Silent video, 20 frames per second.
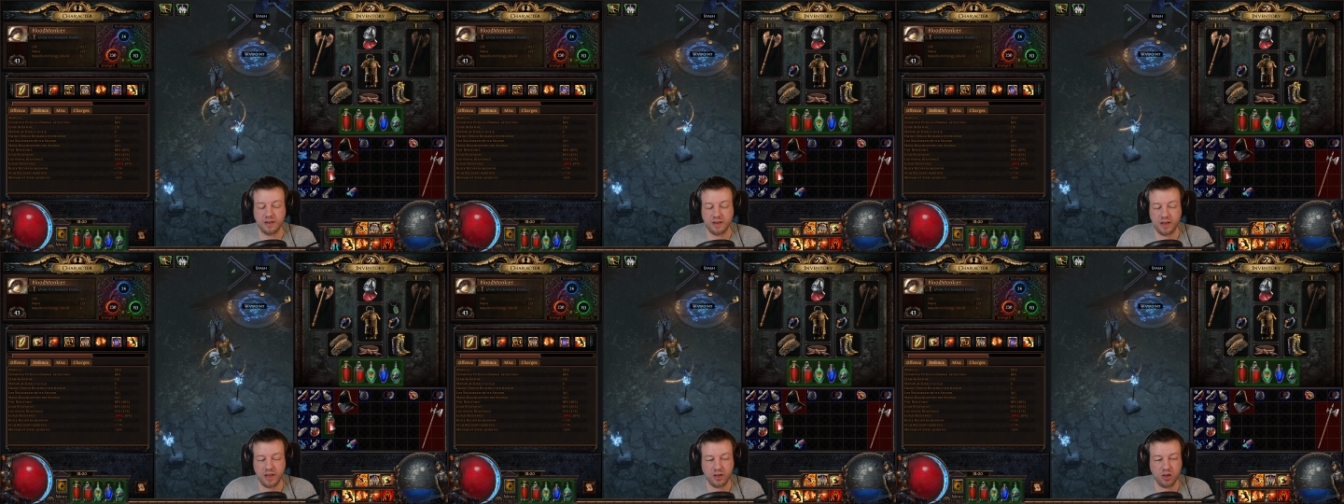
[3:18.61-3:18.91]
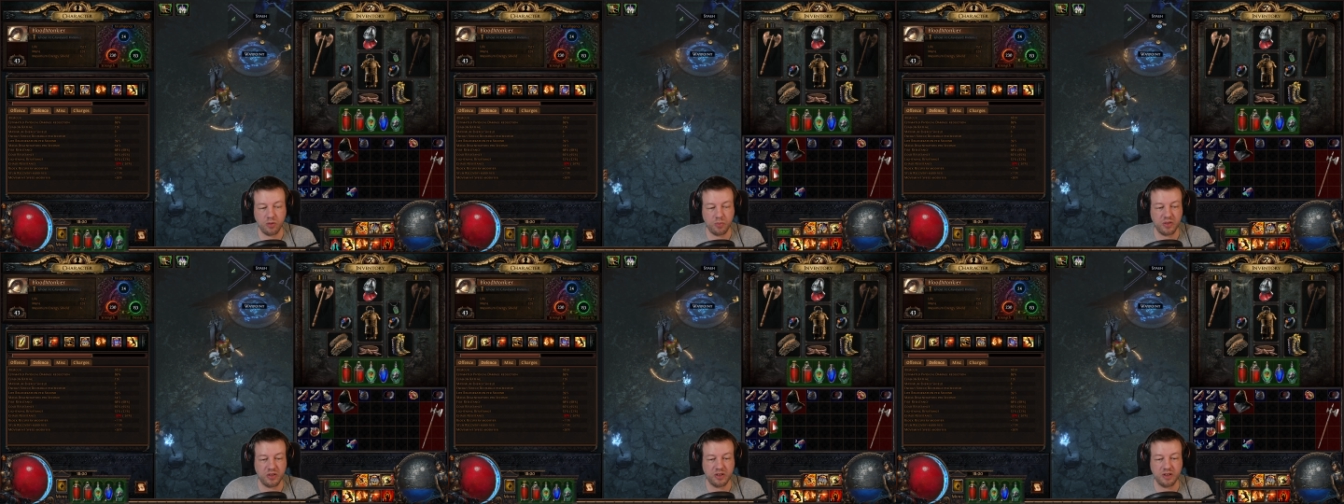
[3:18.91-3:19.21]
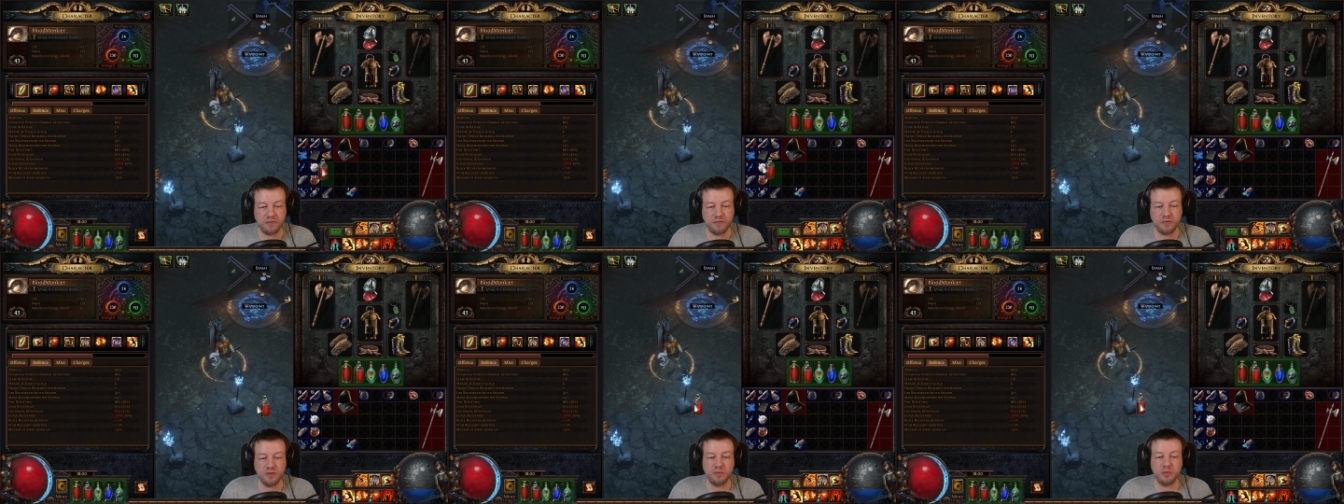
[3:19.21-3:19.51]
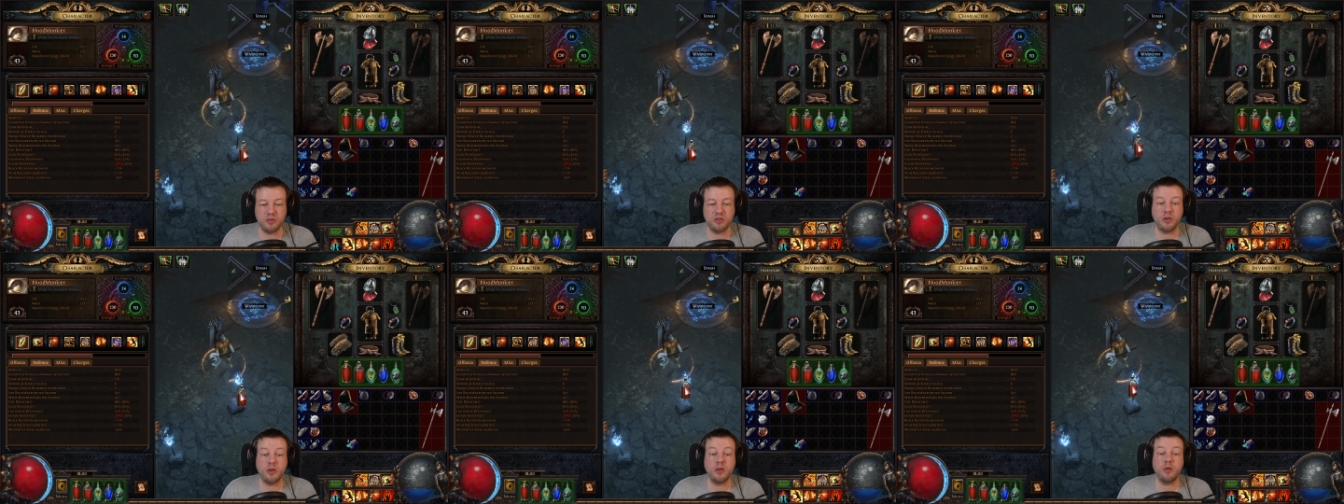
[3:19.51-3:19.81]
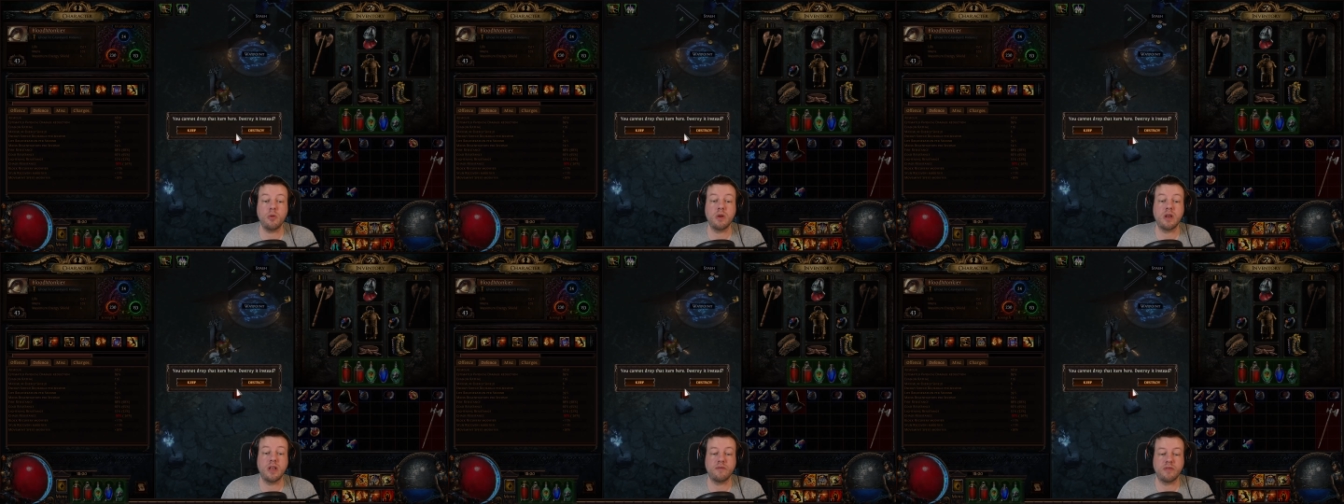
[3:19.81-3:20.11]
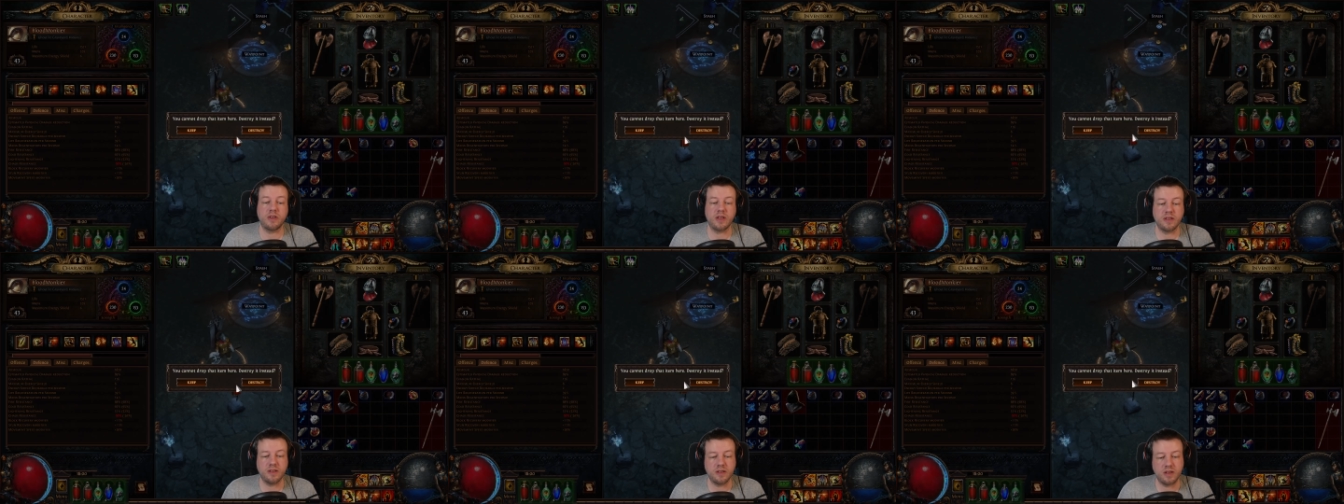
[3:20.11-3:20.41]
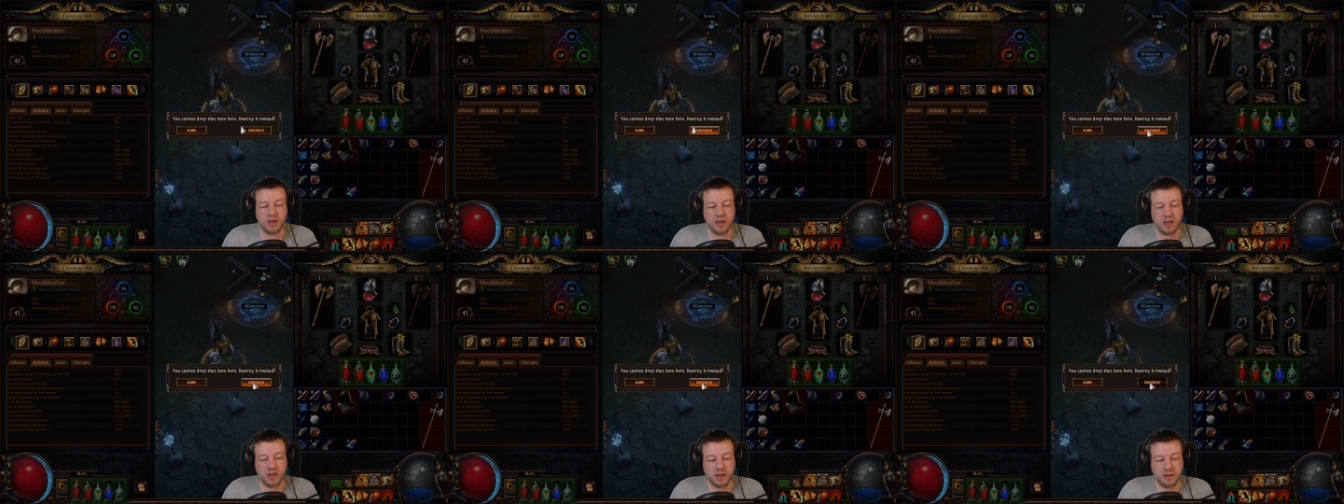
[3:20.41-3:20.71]
It could be the difference between you living and
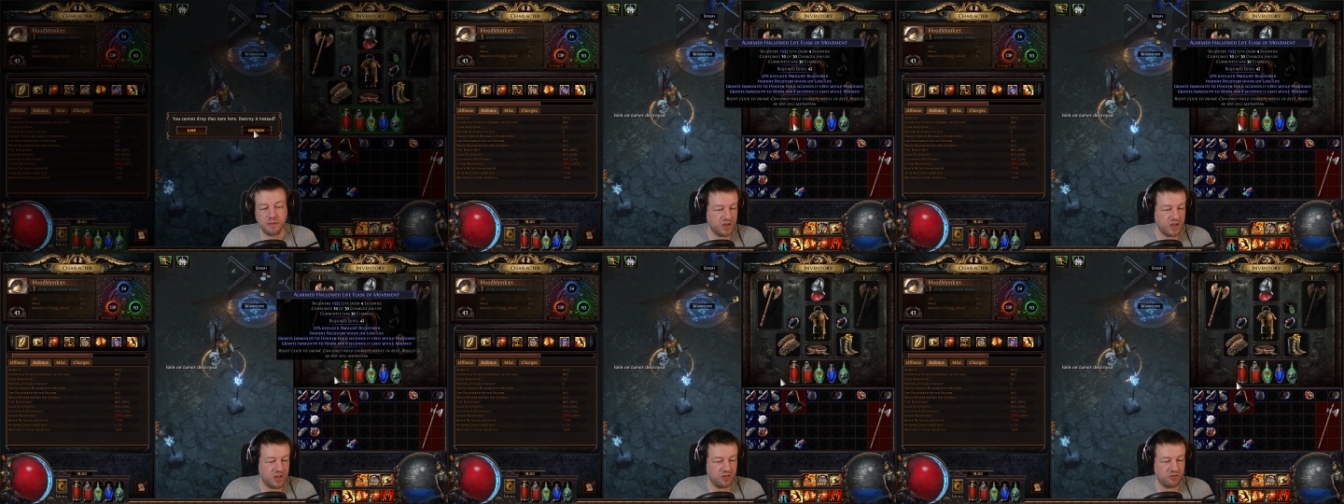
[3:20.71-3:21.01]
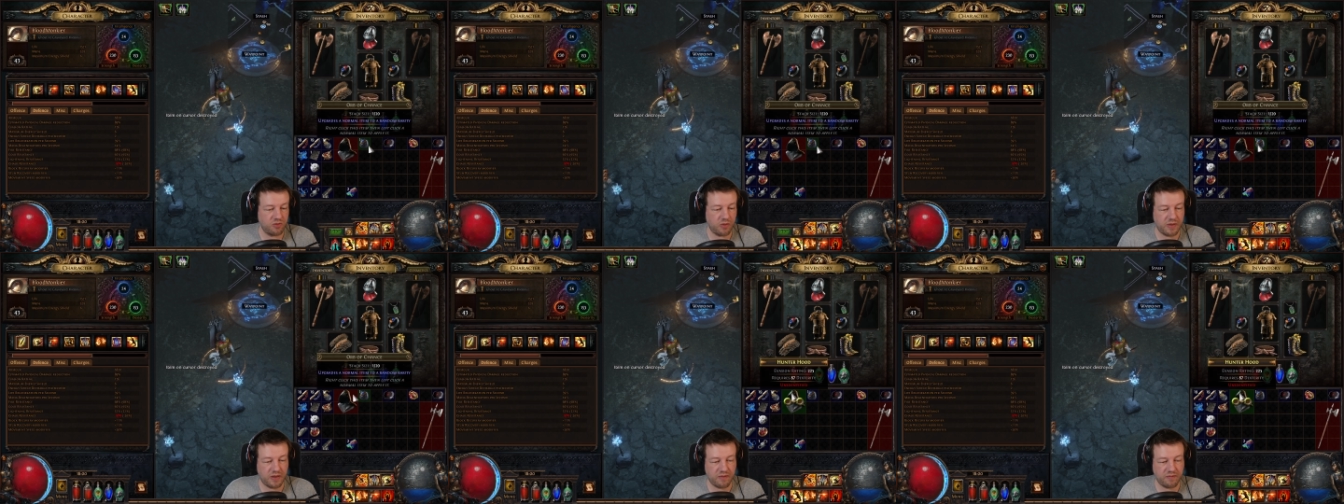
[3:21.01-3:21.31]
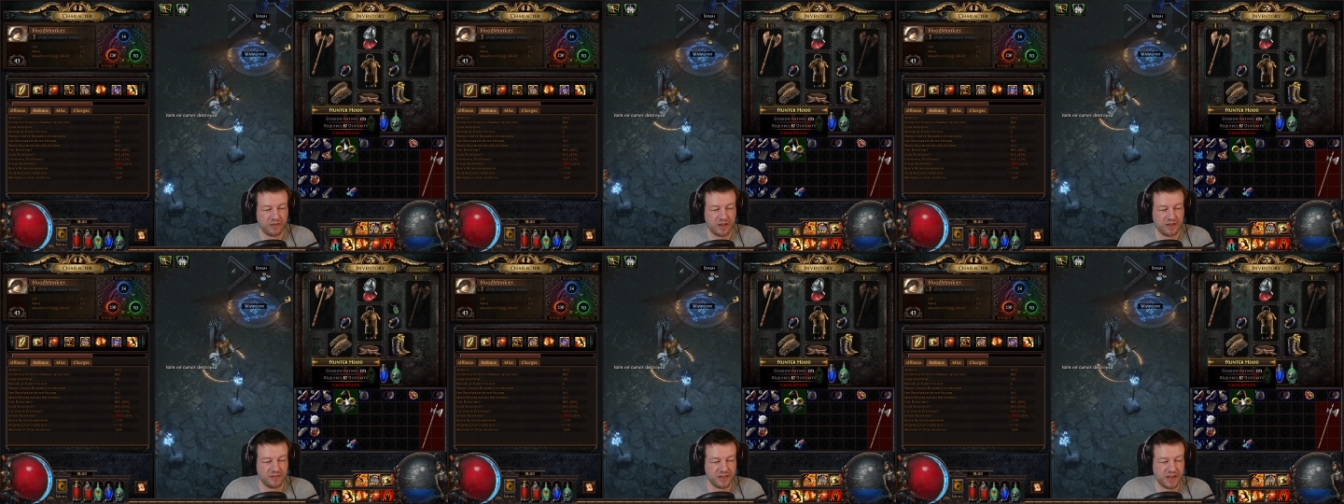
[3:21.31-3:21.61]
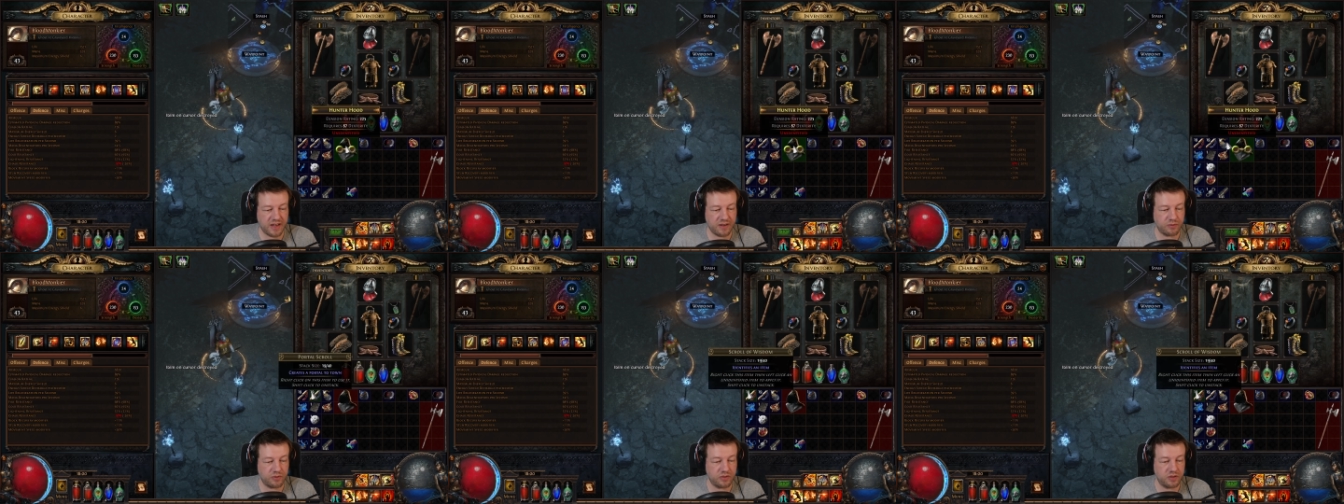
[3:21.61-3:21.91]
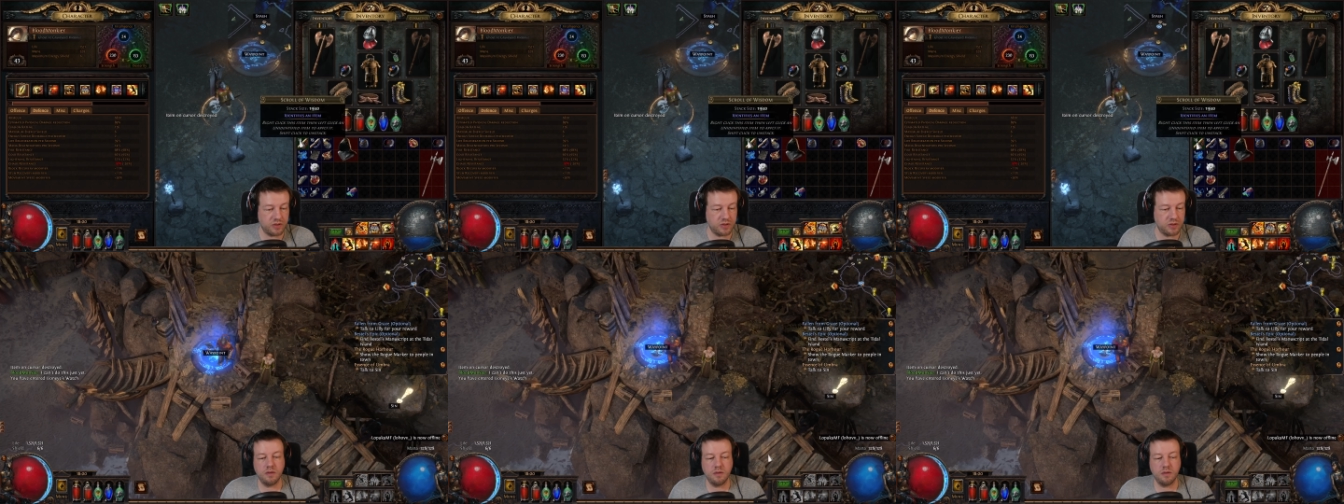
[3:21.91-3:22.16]
dying. Swap that flask out.